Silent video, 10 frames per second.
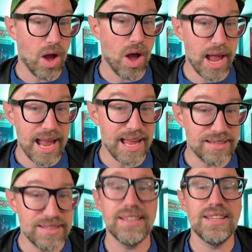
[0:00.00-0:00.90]

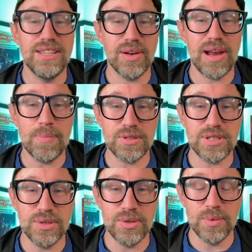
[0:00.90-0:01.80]
and you're able
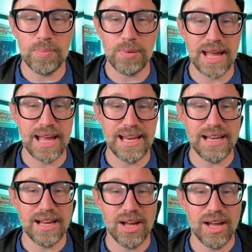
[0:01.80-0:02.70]
to
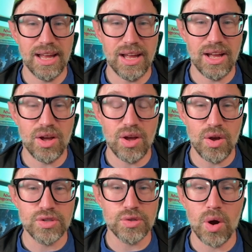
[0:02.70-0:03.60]
play
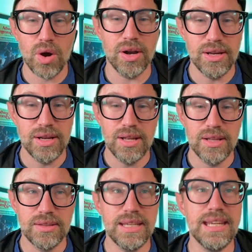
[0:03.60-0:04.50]
Otawara,
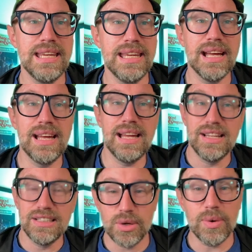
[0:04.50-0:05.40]
the
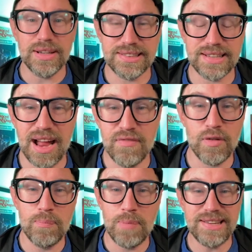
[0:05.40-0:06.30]
Soaring Sky,
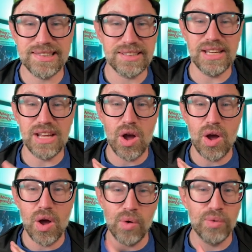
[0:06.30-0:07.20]
for basically
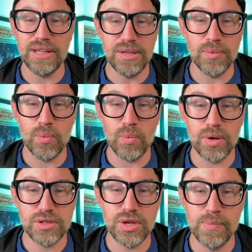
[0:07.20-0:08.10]
only
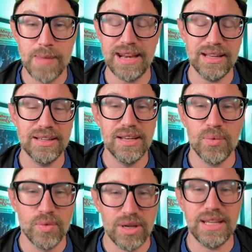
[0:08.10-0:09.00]
2 mana.
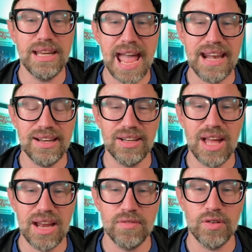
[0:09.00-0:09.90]
Really added a
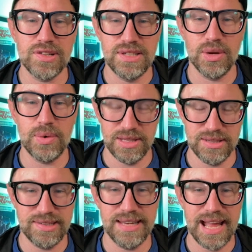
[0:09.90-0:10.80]
lot of versatility to
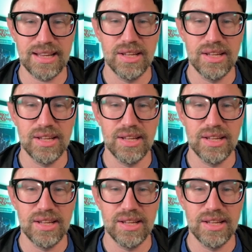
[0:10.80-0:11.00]
this deck.